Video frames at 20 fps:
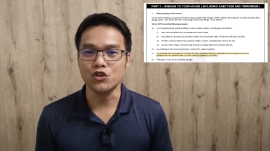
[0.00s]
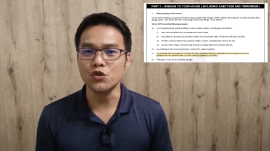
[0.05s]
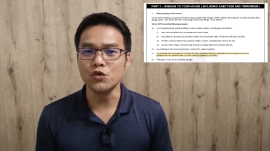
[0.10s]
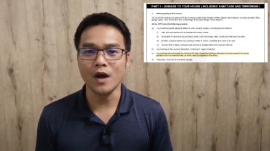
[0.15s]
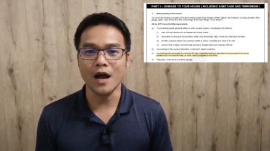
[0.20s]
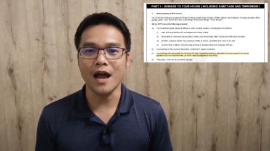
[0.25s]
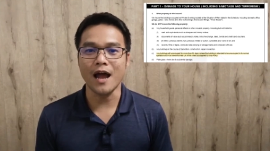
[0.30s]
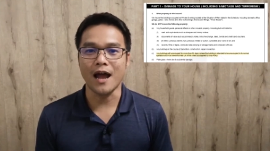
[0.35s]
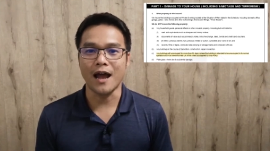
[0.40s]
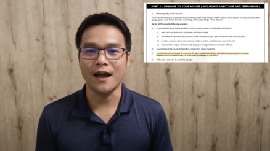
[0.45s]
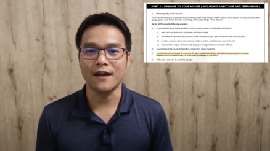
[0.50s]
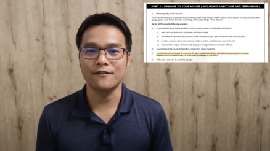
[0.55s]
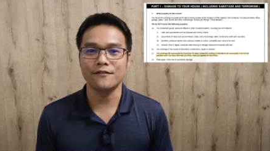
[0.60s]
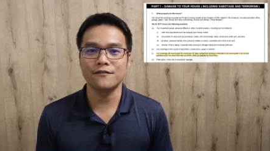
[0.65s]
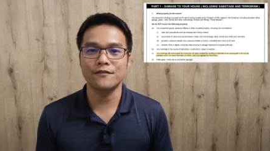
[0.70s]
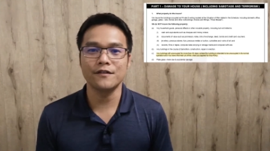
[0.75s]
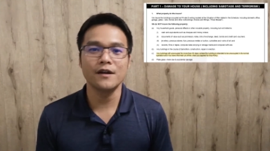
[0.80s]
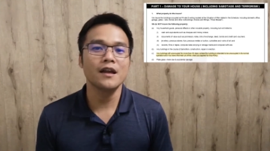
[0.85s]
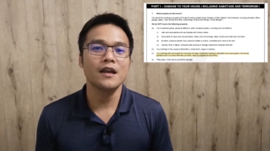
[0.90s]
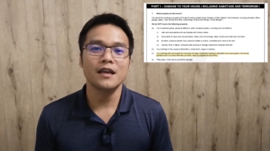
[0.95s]
you have
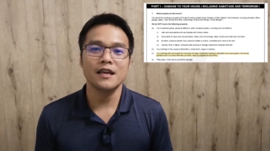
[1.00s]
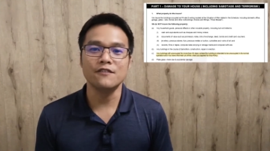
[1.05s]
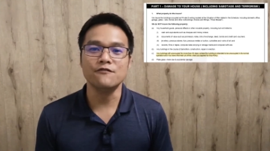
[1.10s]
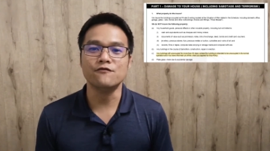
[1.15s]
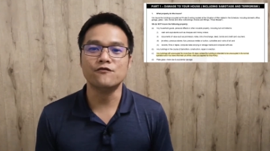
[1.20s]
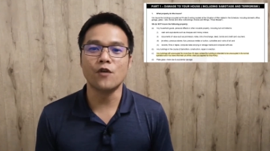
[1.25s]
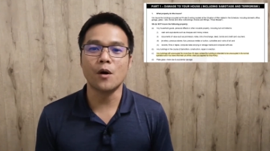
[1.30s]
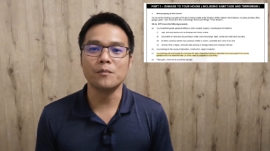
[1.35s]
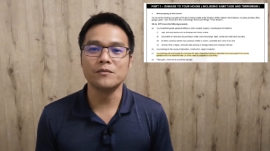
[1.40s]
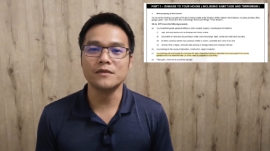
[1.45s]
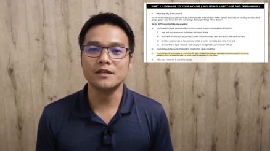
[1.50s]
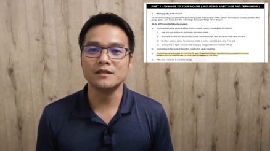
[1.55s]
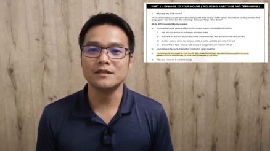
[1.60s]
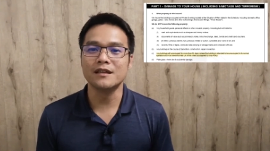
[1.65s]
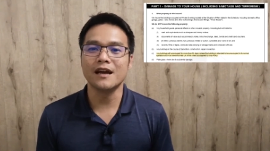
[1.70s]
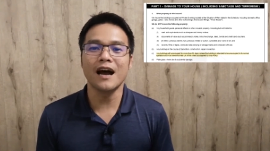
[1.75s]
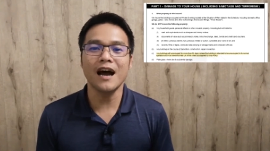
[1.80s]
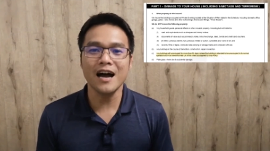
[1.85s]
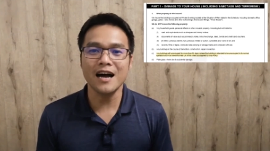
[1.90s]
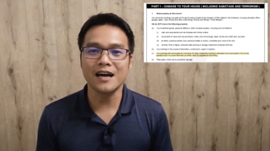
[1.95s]
informed
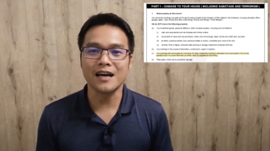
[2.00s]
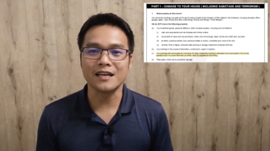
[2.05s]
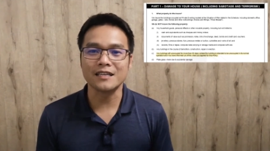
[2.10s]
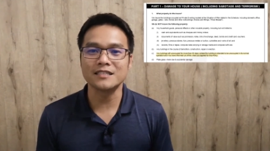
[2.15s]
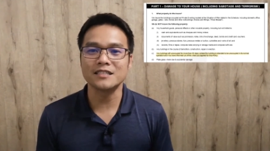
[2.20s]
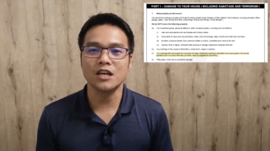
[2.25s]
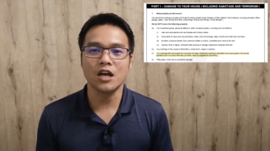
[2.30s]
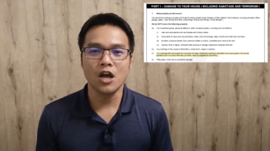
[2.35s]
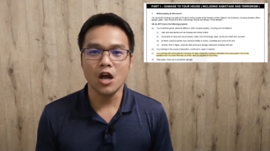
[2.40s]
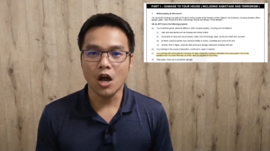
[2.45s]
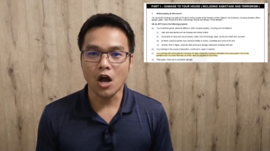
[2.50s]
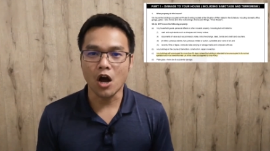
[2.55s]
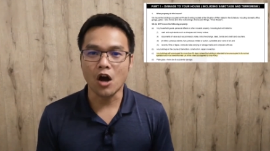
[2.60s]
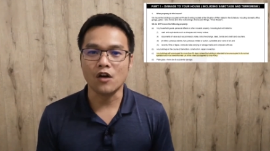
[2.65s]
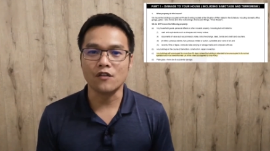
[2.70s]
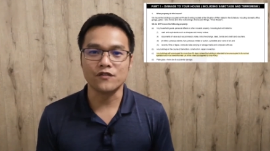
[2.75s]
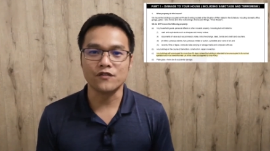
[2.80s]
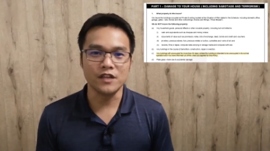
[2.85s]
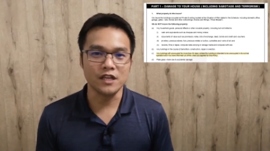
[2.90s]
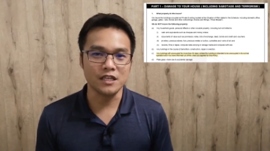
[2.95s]
us
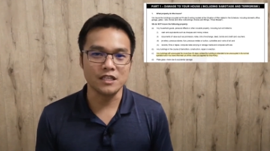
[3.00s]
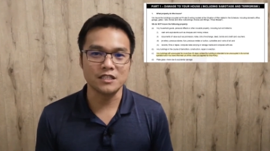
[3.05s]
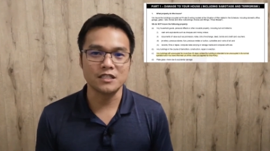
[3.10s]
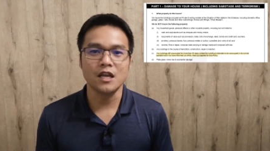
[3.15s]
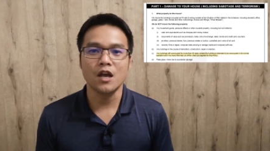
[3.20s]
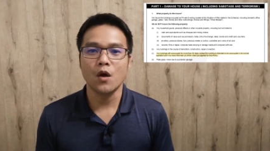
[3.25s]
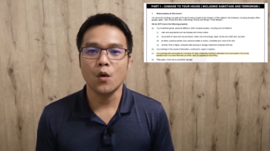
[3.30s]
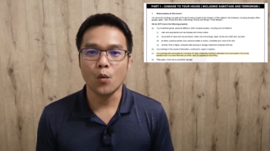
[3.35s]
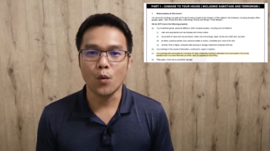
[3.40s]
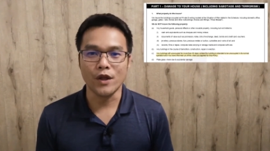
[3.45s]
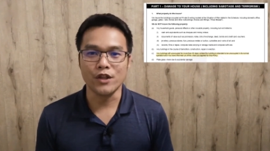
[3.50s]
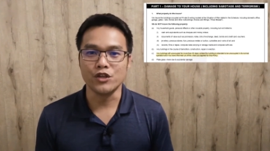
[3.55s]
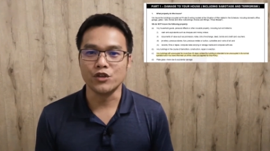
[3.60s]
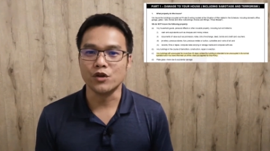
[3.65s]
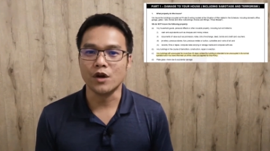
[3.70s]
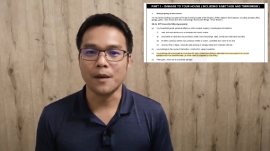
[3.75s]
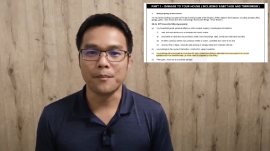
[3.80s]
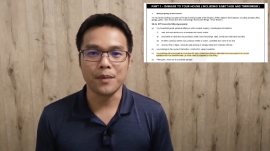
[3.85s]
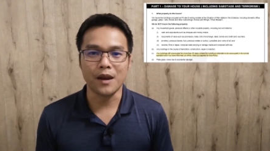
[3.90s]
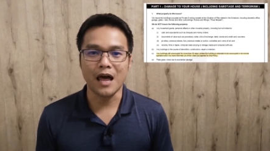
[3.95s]
of this when
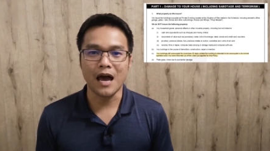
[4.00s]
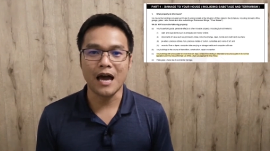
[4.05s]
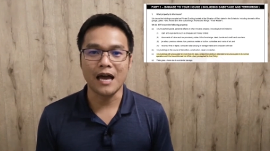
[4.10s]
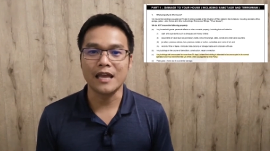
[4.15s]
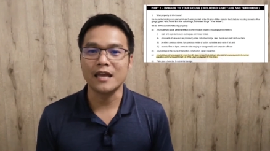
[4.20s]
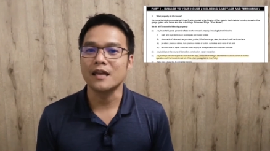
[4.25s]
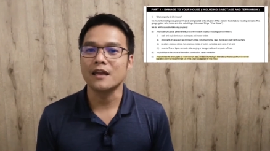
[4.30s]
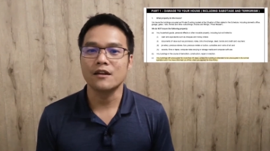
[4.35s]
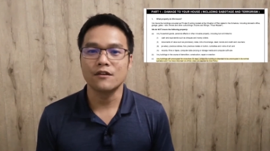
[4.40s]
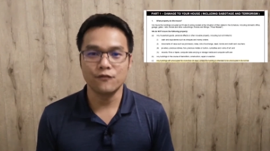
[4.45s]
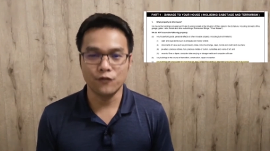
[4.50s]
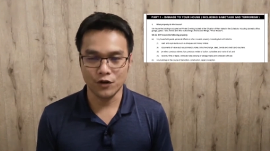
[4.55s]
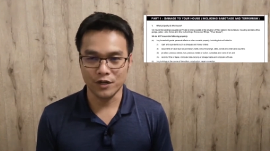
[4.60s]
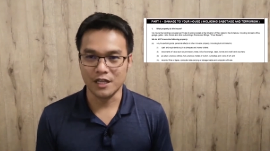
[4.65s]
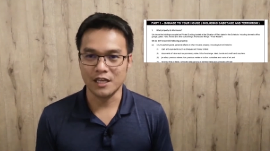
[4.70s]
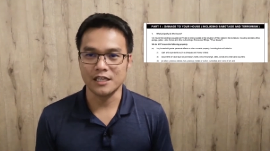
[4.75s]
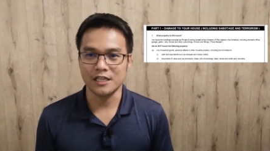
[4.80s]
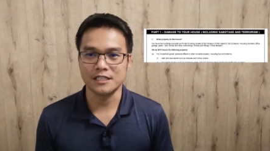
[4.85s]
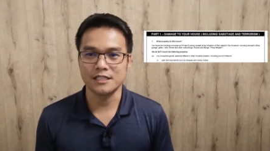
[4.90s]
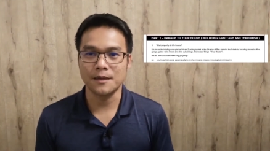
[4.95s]
you apply for
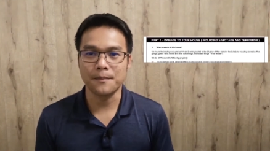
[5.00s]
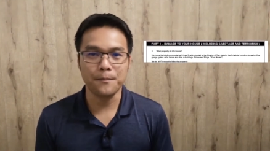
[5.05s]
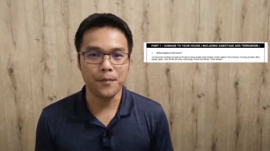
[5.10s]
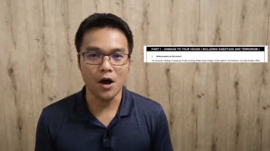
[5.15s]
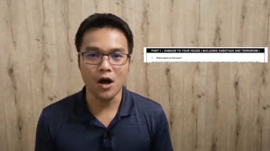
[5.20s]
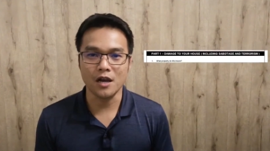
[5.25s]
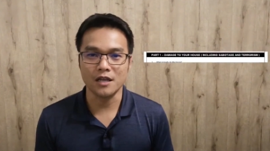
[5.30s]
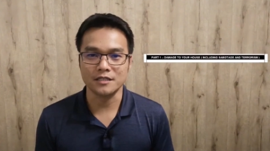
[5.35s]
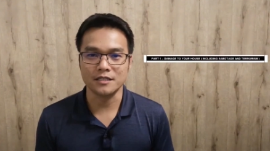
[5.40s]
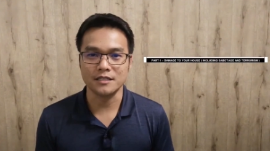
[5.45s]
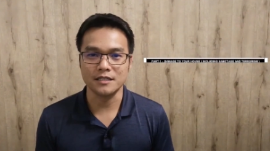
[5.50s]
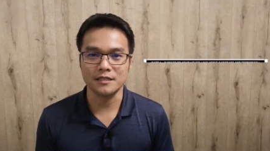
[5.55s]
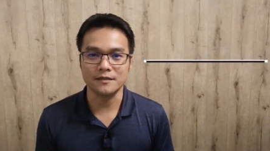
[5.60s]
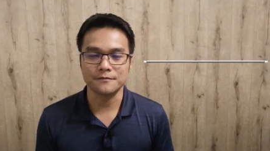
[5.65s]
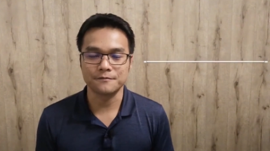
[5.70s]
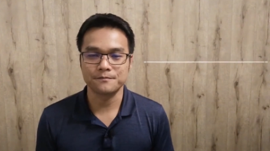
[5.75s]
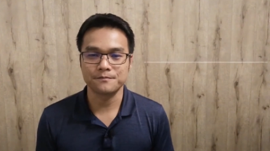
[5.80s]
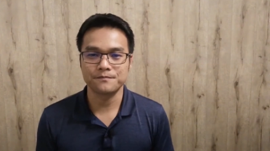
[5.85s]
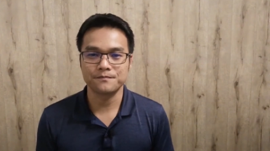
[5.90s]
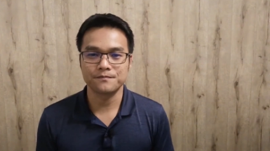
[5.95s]
this policy.
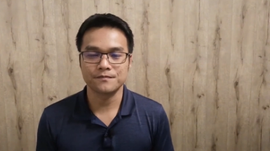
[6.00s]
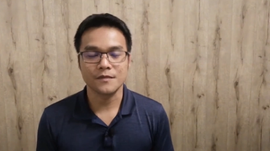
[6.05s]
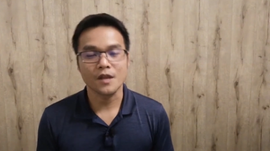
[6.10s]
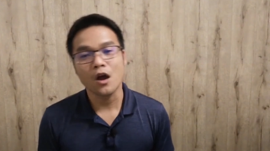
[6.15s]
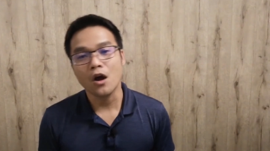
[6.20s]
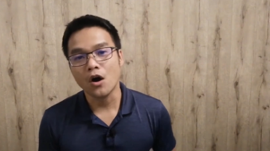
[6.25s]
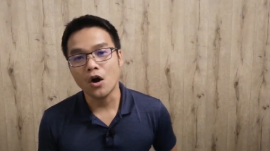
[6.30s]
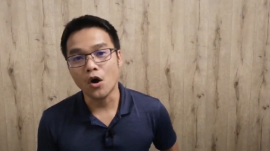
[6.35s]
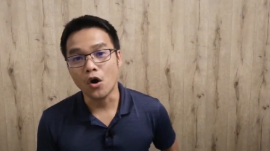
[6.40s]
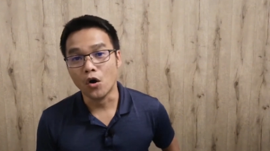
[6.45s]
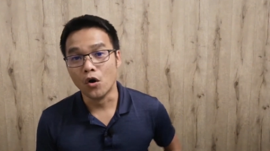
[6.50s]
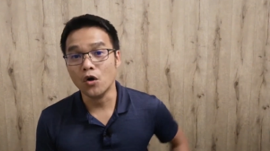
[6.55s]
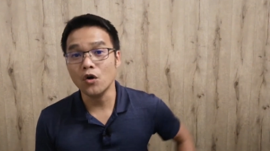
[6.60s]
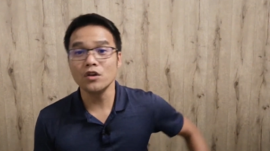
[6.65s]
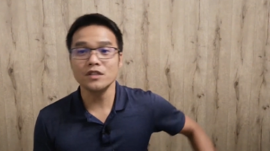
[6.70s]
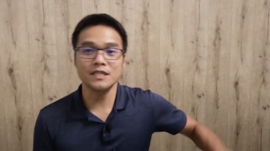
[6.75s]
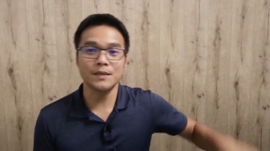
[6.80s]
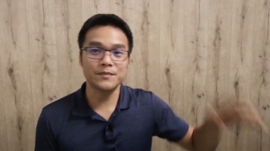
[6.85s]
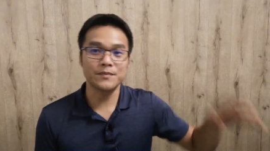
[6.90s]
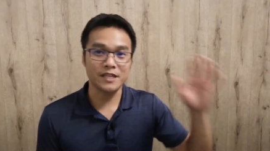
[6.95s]

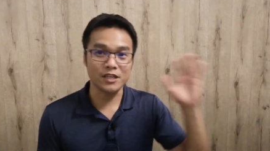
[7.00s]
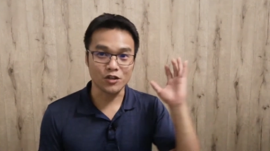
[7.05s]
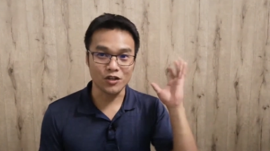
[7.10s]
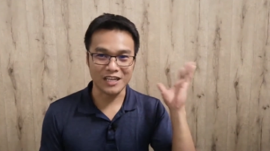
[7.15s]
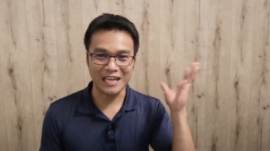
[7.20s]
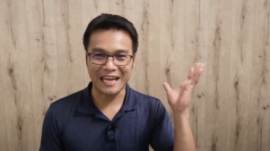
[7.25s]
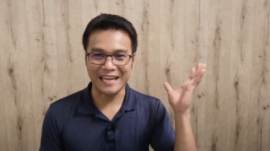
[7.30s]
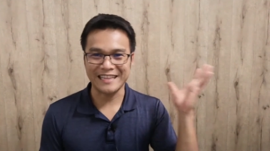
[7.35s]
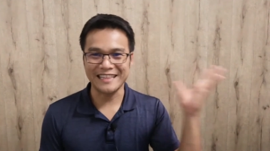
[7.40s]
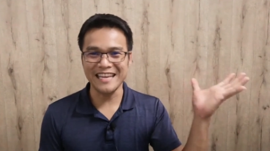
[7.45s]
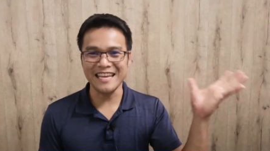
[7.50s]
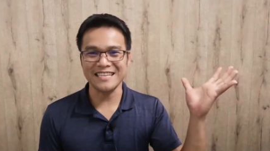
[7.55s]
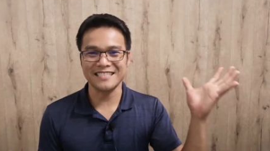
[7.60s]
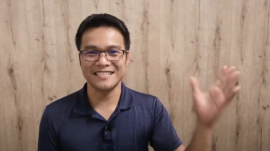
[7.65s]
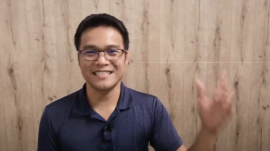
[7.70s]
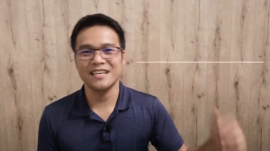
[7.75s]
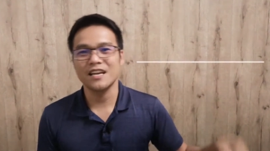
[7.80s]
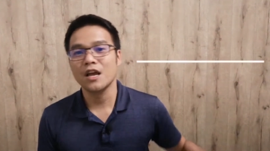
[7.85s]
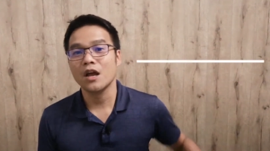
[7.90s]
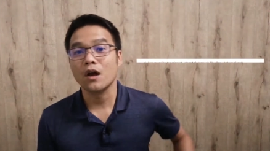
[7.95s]
Or something look like
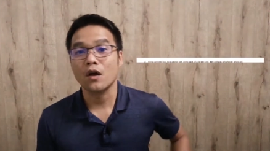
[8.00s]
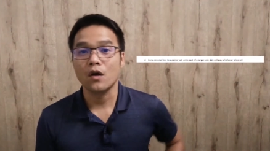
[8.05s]
this.